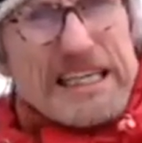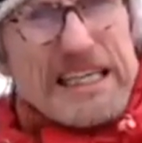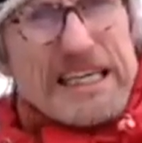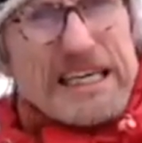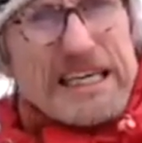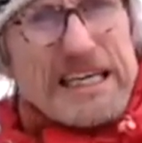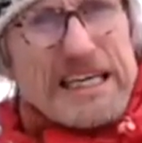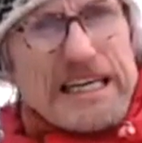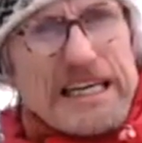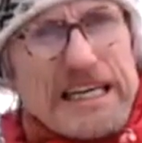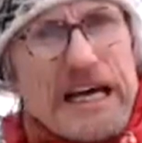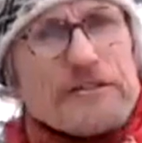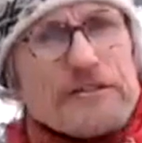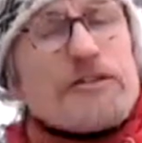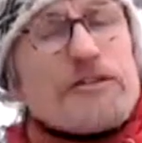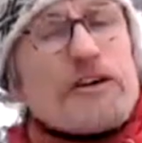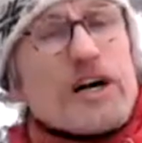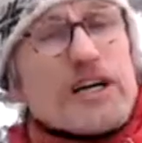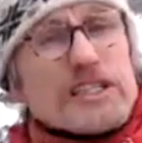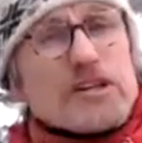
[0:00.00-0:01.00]
uh, and
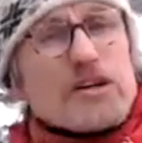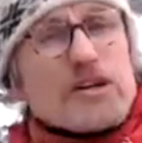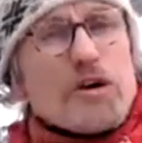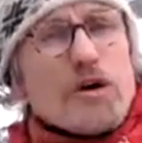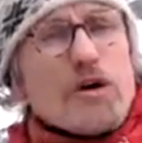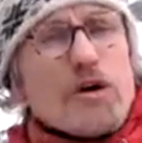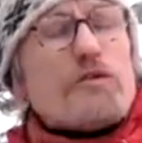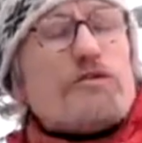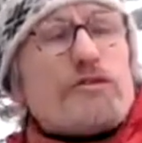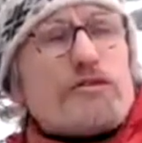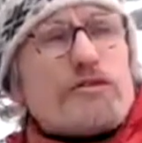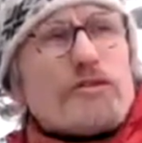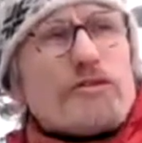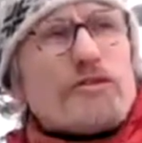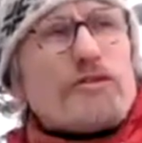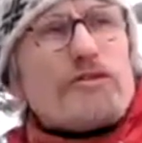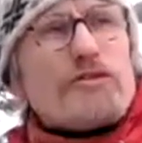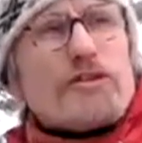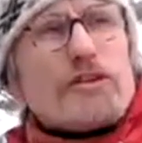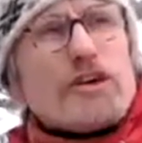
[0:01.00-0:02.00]
finding off
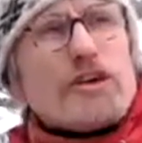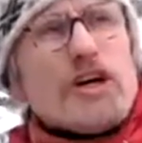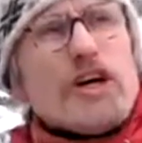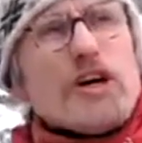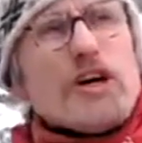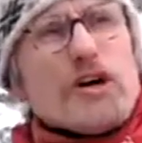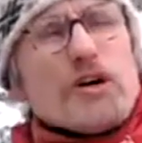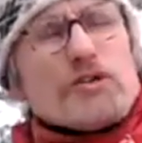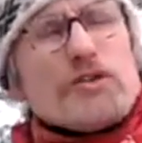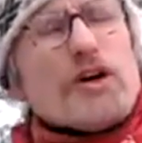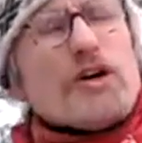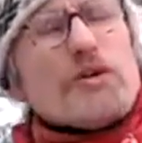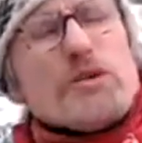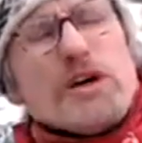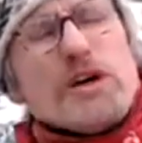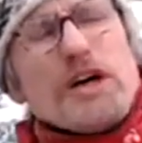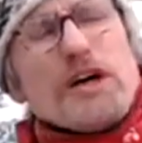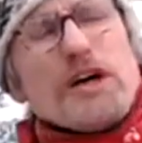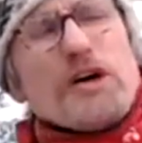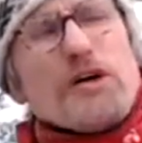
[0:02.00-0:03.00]
Oh, no
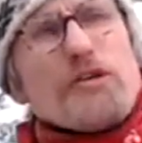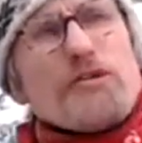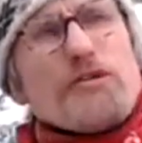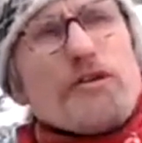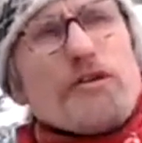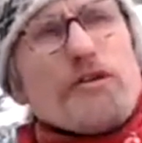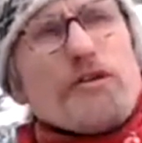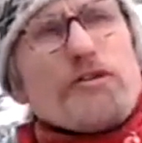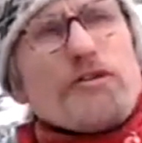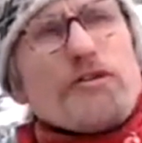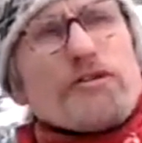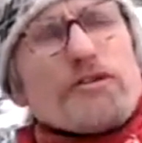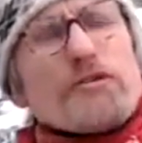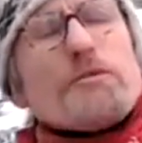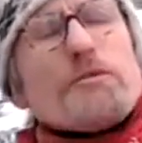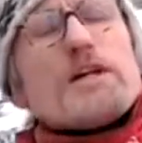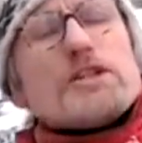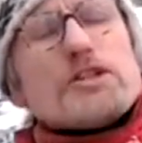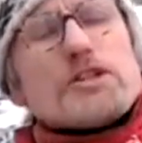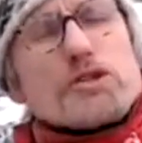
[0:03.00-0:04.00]
of, of
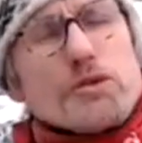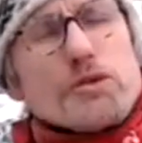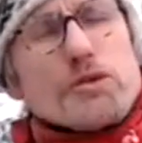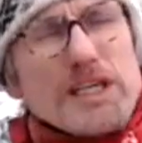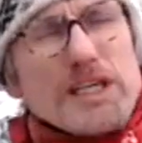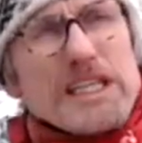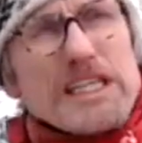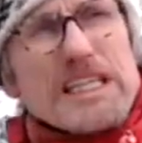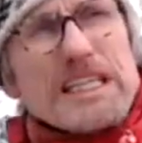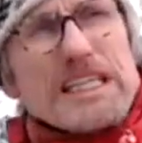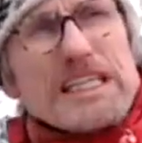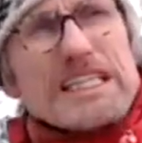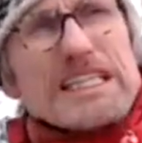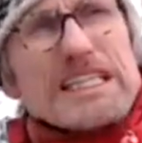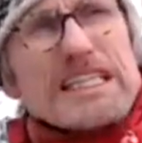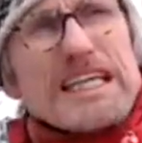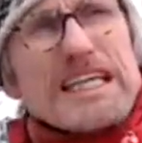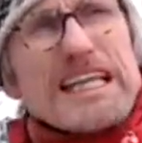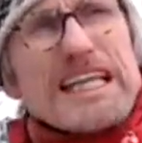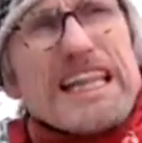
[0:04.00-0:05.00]
well doing
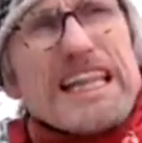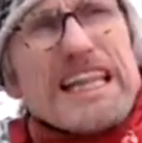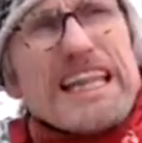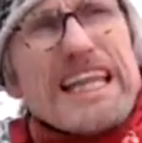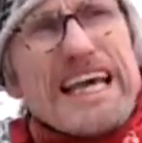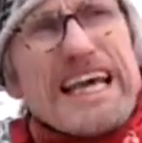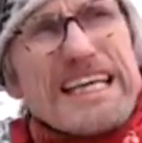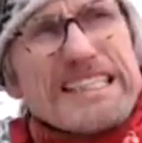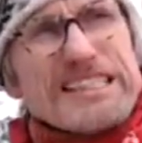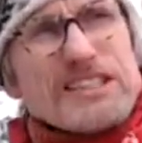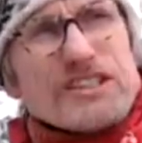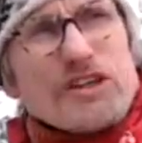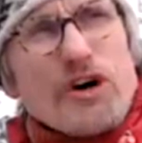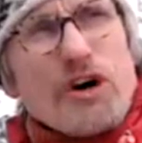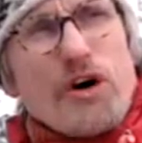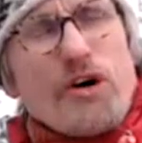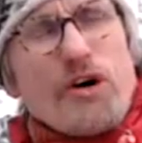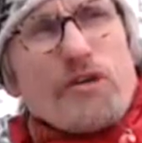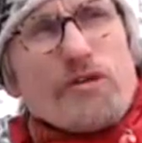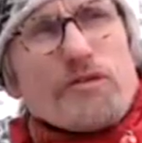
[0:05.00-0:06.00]
less
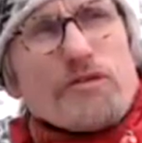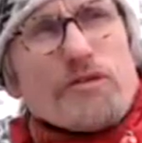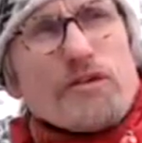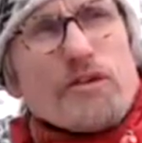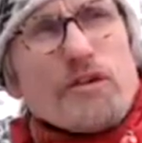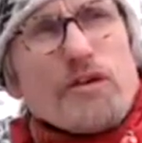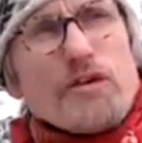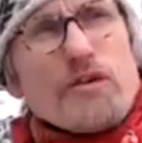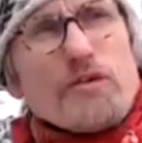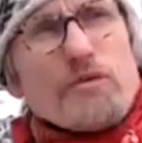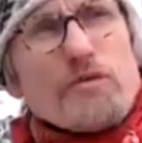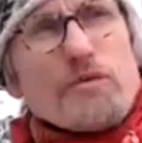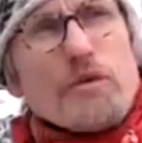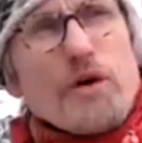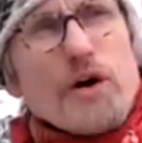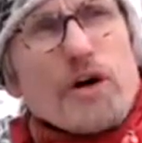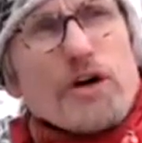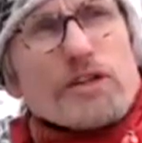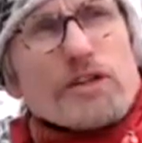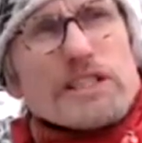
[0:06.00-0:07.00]
of
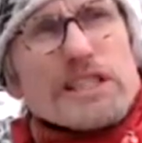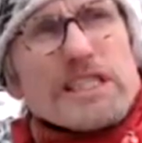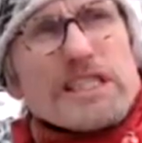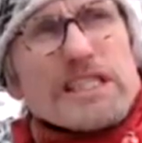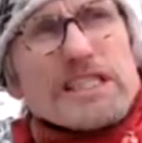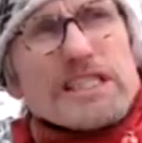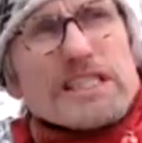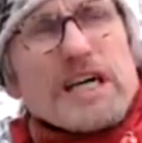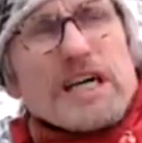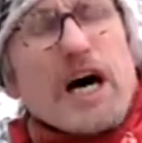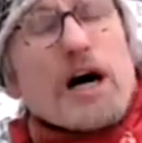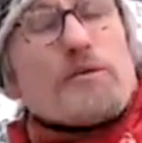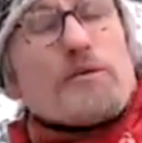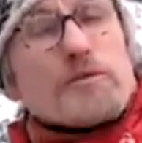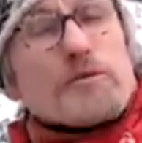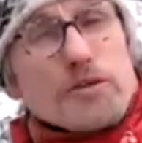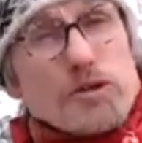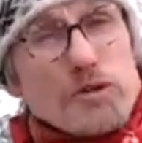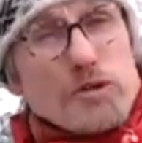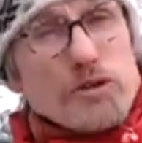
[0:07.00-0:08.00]
what is
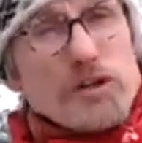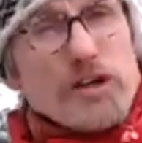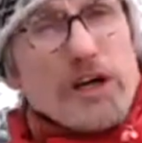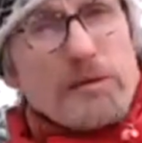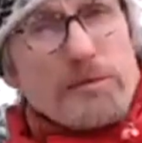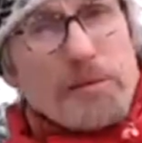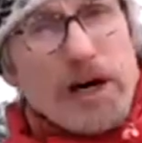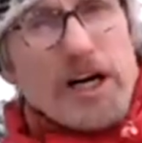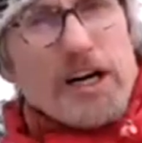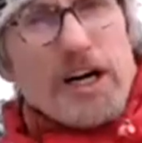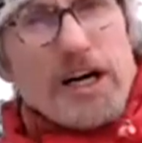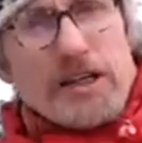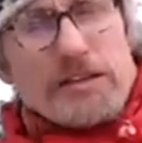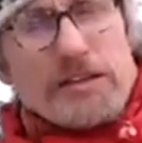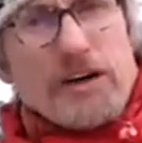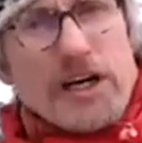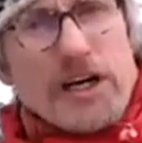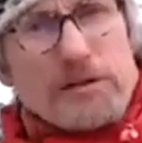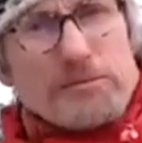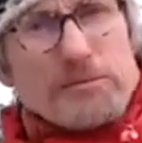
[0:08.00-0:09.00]
harmful to the
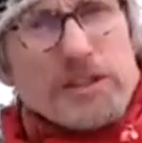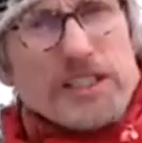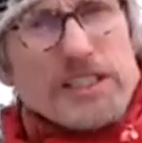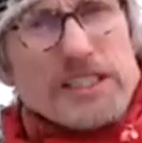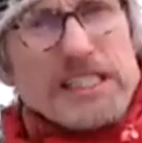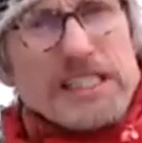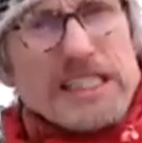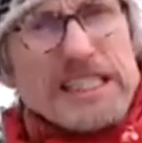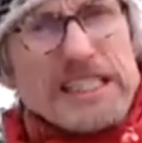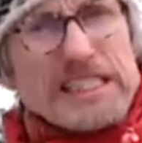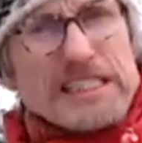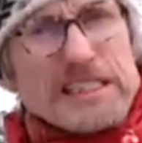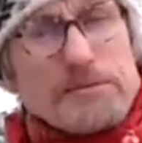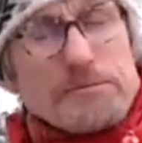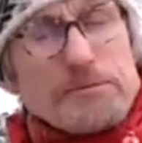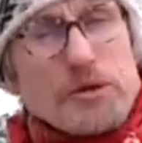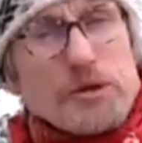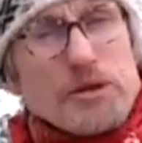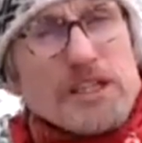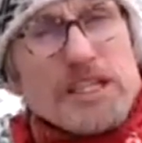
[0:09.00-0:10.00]
environment is
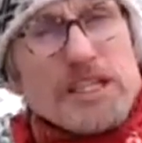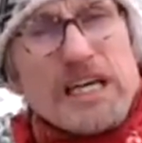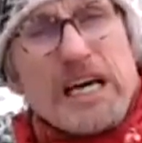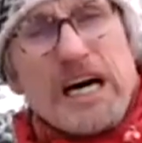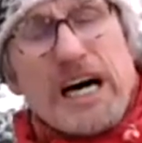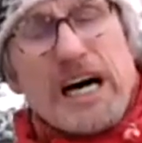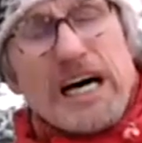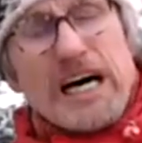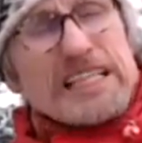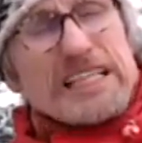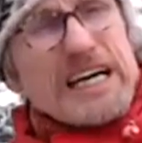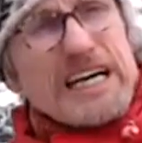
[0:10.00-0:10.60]
important and